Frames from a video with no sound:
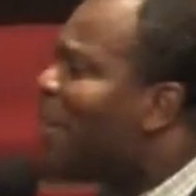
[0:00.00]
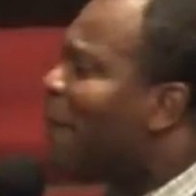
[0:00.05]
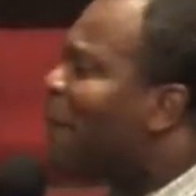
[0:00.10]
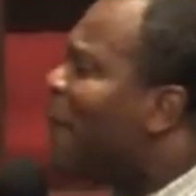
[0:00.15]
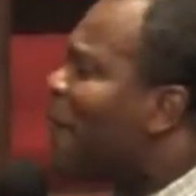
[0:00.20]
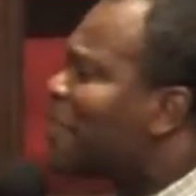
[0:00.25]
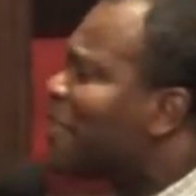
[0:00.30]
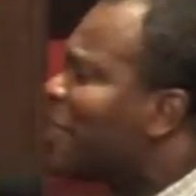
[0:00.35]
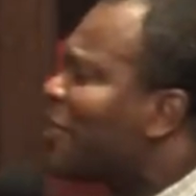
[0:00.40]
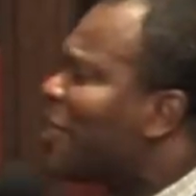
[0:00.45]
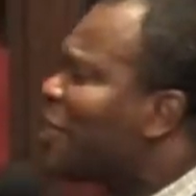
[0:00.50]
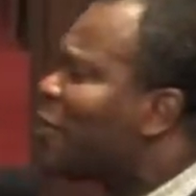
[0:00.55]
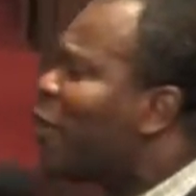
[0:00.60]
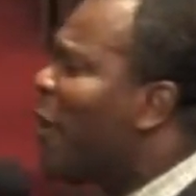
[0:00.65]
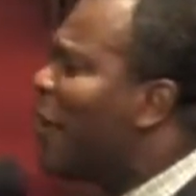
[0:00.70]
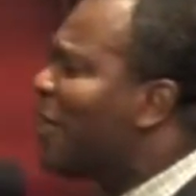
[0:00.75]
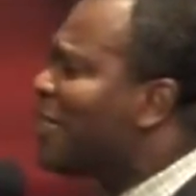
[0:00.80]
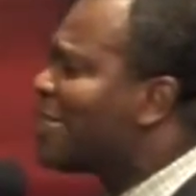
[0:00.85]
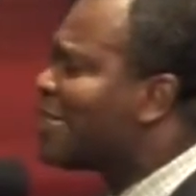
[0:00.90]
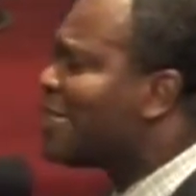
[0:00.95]
the person
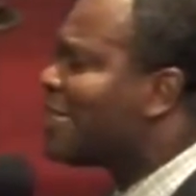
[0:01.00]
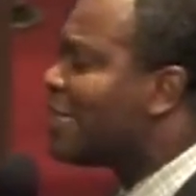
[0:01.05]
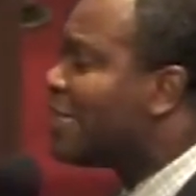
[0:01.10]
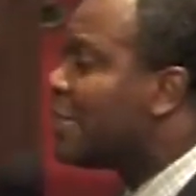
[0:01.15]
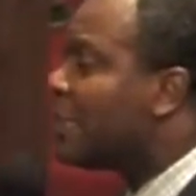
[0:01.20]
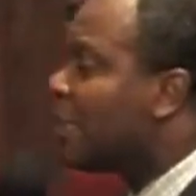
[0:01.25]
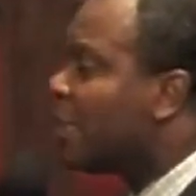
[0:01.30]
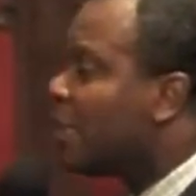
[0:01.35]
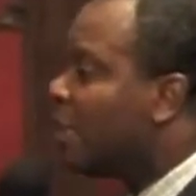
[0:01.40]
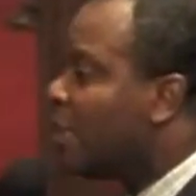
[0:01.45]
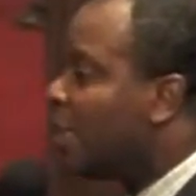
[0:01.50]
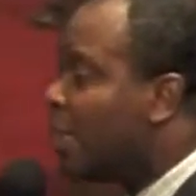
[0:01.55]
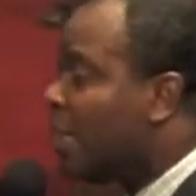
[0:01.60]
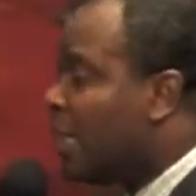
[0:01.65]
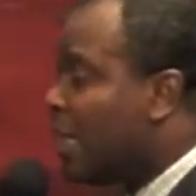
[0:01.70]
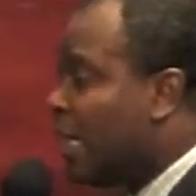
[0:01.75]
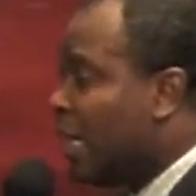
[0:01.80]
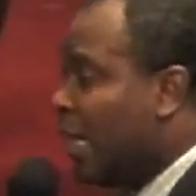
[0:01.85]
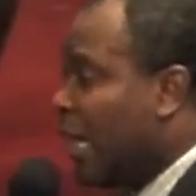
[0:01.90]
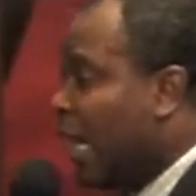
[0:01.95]
rejoice?
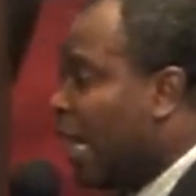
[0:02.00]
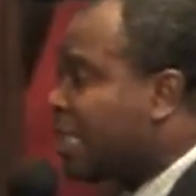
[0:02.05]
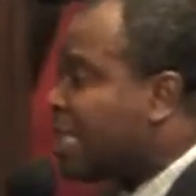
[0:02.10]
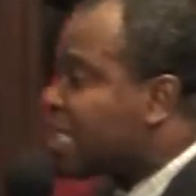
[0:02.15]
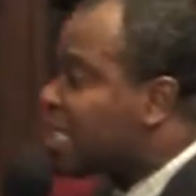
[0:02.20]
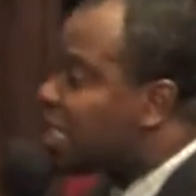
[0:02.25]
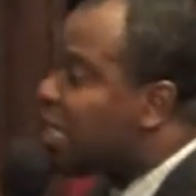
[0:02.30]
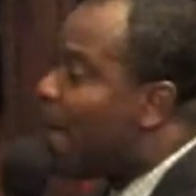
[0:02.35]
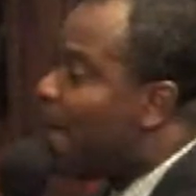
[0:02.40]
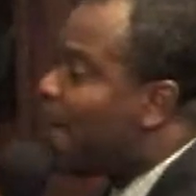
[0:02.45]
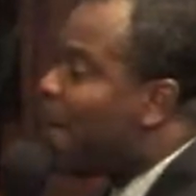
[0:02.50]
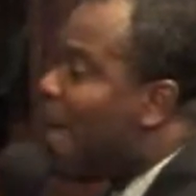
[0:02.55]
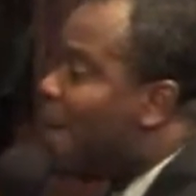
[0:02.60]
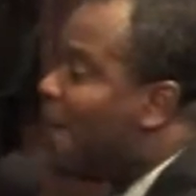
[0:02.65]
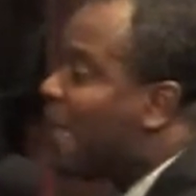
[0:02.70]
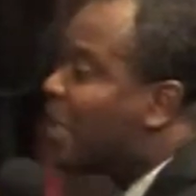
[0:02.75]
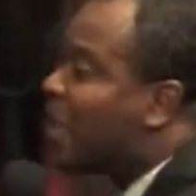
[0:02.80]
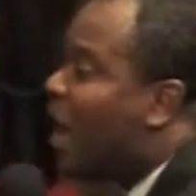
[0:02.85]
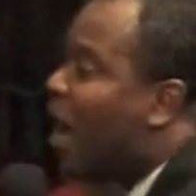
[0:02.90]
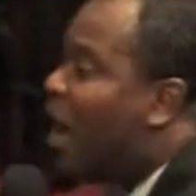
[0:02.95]
It is simply
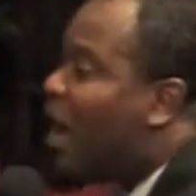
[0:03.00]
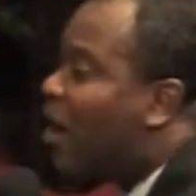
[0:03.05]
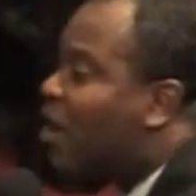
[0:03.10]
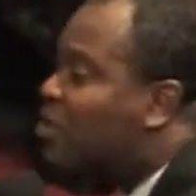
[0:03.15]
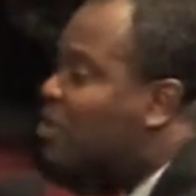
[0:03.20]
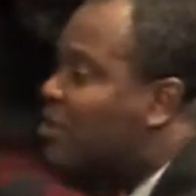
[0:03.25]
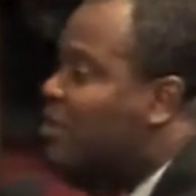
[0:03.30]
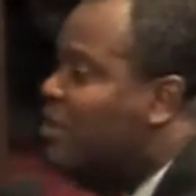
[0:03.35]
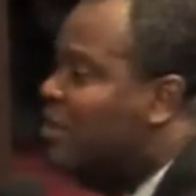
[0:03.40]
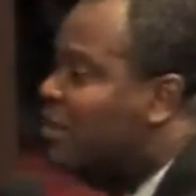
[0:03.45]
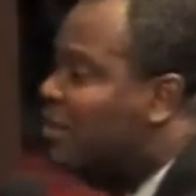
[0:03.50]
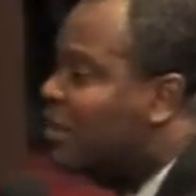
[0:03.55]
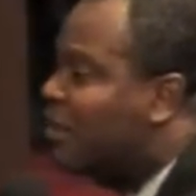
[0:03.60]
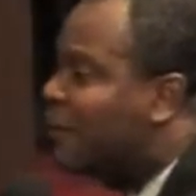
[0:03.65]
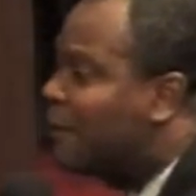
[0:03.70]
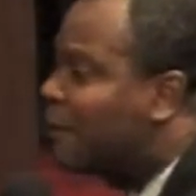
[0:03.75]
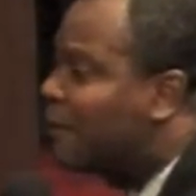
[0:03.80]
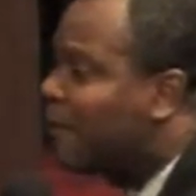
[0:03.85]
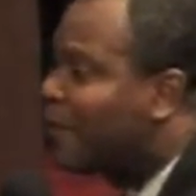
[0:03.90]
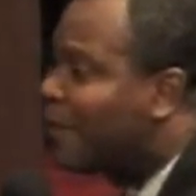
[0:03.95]
because
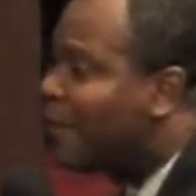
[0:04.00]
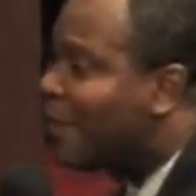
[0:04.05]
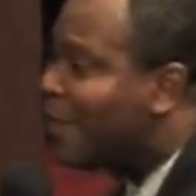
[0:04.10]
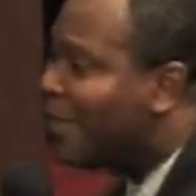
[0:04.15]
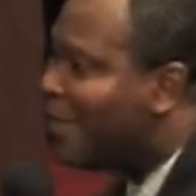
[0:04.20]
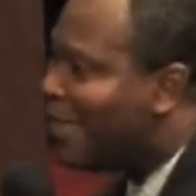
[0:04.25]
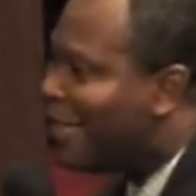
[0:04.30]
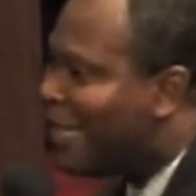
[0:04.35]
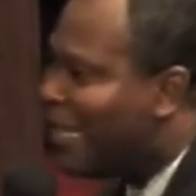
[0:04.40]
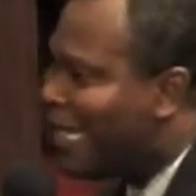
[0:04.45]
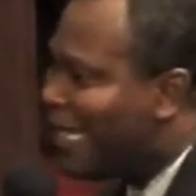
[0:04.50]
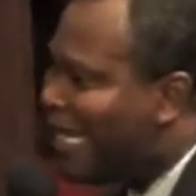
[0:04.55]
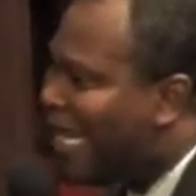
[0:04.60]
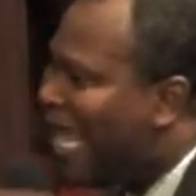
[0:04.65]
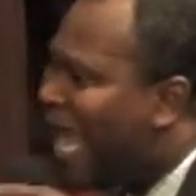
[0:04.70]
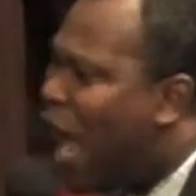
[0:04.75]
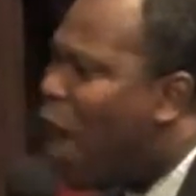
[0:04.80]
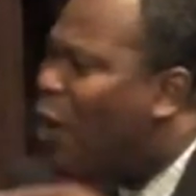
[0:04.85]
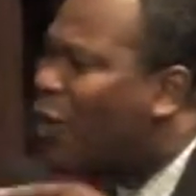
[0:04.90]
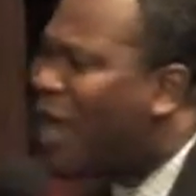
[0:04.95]
they
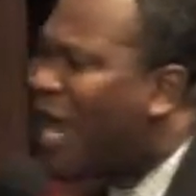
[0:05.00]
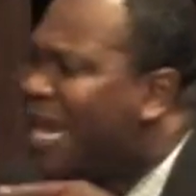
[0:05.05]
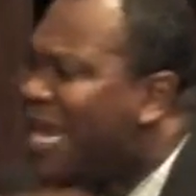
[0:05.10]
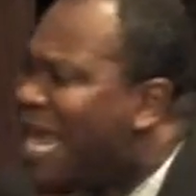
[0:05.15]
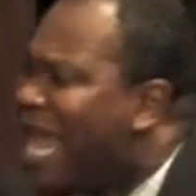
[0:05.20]
are already